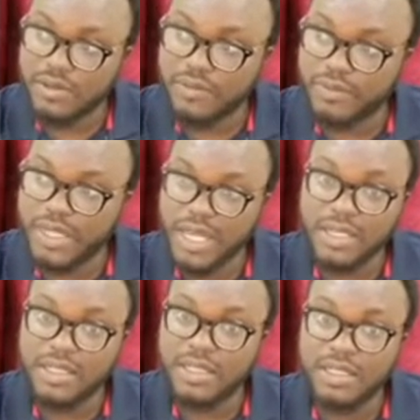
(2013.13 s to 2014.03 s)
of me
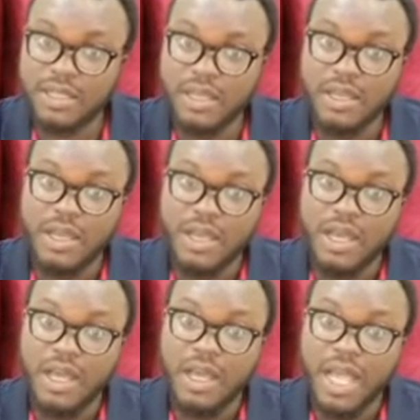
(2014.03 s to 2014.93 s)

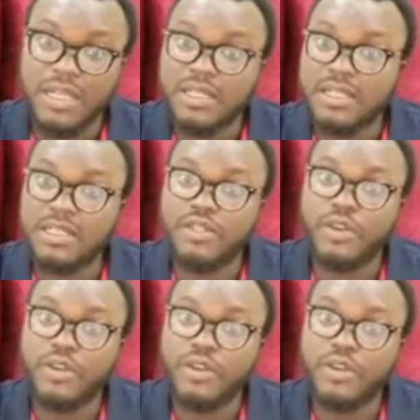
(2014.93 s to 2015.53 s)
handling